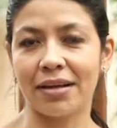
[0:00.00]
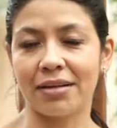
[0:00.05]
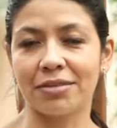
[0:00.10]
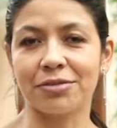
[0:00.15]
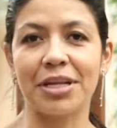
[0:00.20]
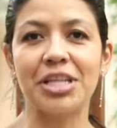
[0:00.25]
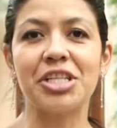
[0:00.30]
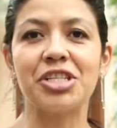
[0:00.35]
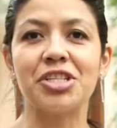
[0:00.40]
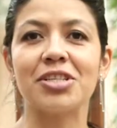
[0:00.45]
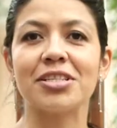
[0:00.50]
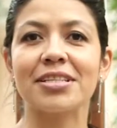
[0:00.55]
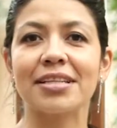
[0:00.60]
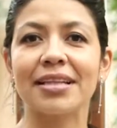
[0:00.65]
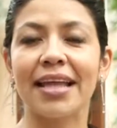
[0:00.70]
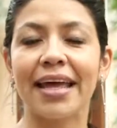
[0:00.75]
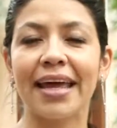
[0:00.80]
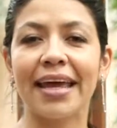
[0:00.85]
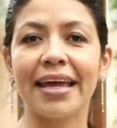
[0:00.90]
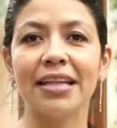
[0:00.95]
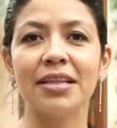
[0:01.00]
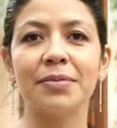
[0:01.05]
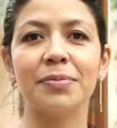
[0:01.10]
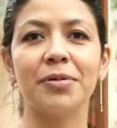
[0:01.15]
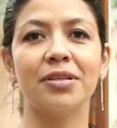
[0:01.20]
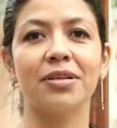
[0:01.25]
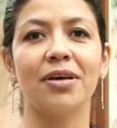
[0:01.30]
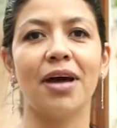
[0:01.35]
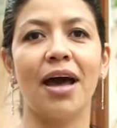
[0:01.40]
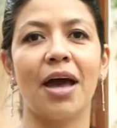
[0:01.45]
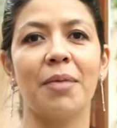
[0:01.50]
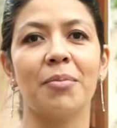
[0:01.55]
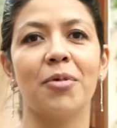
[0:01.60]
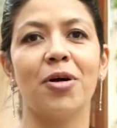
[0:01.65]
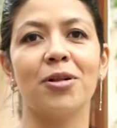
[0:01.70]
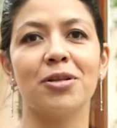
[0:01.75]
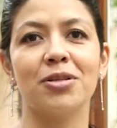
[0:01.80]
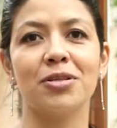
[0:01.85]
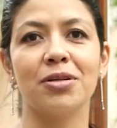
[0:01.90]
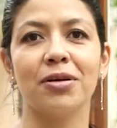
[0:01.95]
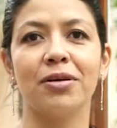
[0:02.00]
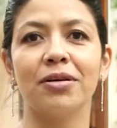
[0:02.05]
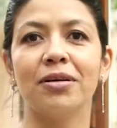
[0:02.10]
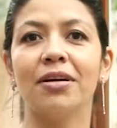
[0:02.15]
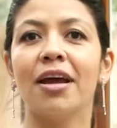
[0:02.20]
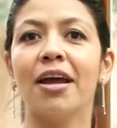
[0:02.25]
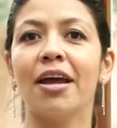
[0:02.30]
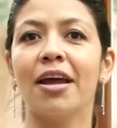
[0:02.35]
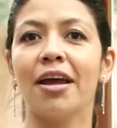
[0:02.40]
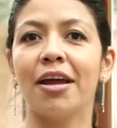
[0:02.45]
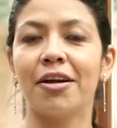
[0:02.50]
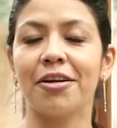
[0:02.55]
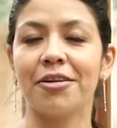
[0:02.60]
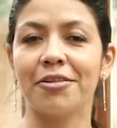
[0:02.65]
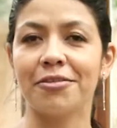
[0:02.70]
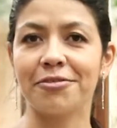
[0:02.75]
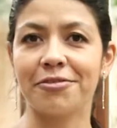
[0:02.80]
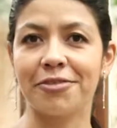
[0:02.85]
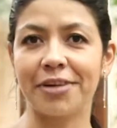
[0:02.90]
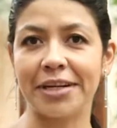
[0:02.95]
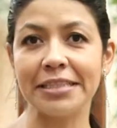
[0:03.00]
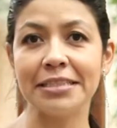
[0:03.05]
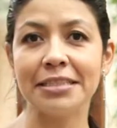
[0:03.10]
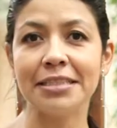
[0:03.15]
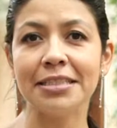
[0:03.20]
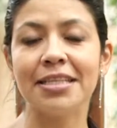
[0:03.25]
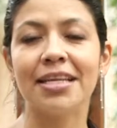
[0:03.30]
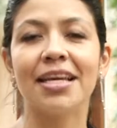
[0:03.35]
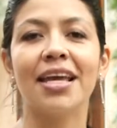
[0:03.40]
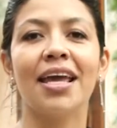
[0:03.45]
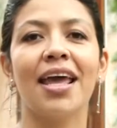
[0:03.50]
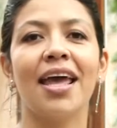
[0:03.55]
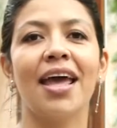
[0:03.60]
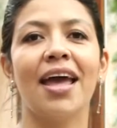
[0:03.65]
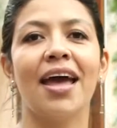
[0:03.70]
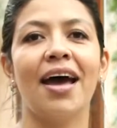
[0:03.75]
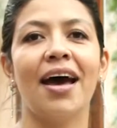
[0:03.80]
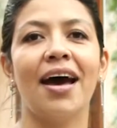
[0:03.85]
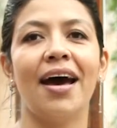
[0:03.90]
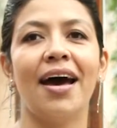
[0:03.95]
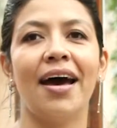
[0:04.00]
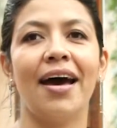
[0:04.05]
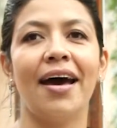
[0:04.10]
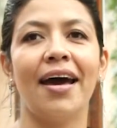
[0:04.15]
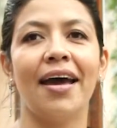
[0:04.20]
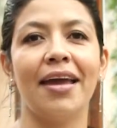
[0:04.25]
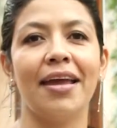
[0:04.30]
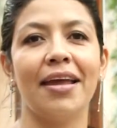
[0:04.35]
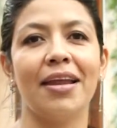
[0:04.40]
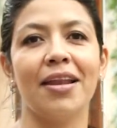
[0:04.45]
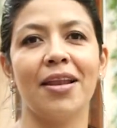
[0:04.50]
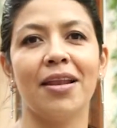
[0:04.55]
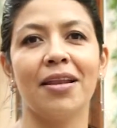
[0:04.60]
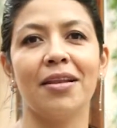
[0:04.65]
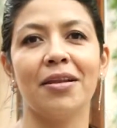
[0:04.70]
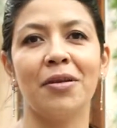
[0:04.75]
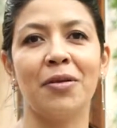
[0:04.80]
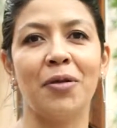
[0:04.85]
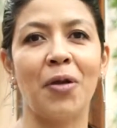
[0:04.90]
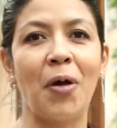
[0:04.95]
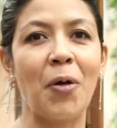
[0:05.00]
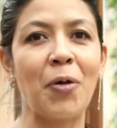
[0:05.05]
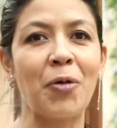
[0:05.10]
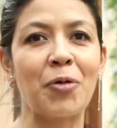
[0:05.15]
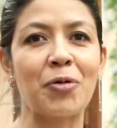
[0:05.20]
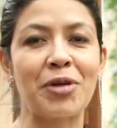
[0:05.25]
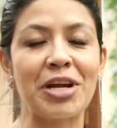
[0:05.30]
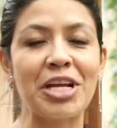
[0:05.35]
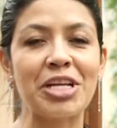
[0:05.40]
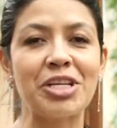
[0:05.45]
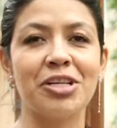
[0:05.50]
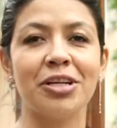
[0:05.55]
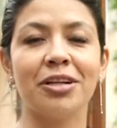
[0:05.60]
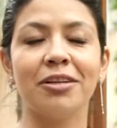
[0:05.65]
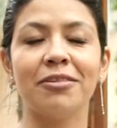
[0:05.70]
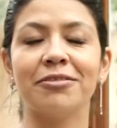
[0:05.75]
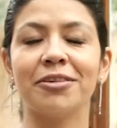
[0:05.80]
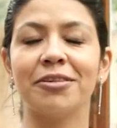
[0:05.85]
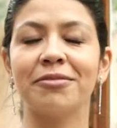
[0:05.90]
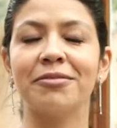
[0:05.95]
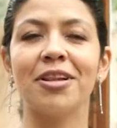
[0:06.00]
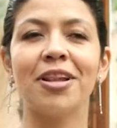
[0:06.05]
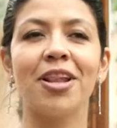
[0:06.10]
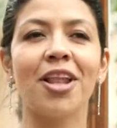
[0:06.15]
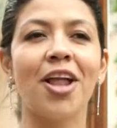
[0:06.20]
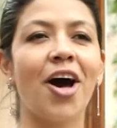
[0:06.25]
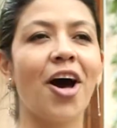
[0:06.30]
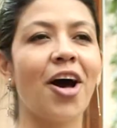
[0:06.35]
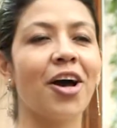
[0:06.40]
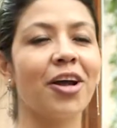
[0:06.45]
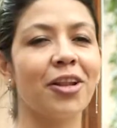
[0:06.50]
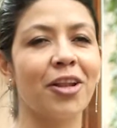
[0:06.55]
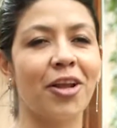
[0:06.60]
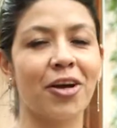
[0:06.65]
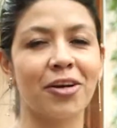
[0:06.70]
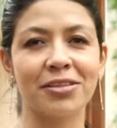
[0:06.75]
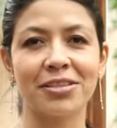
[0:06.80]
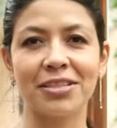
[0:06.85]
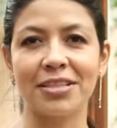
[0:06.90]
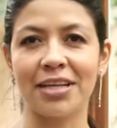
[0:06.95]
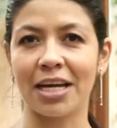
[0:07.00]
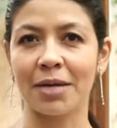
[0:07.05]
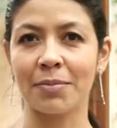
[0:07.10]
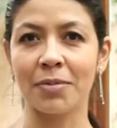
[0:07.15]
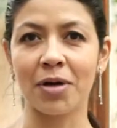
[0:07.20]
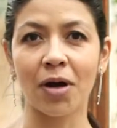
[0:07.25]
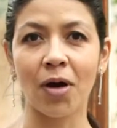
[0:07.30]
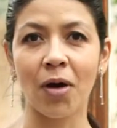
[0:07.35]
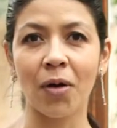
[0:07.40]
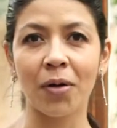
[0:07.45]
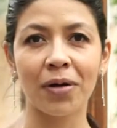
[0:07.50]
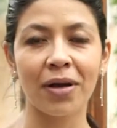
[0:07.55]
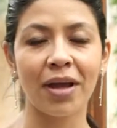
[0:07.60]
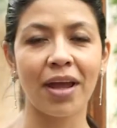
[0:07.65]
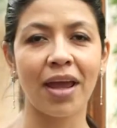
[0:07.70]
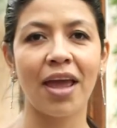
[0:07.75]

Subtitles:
Rachel's client, but I'm also her friend. I know Rachel from long time ago.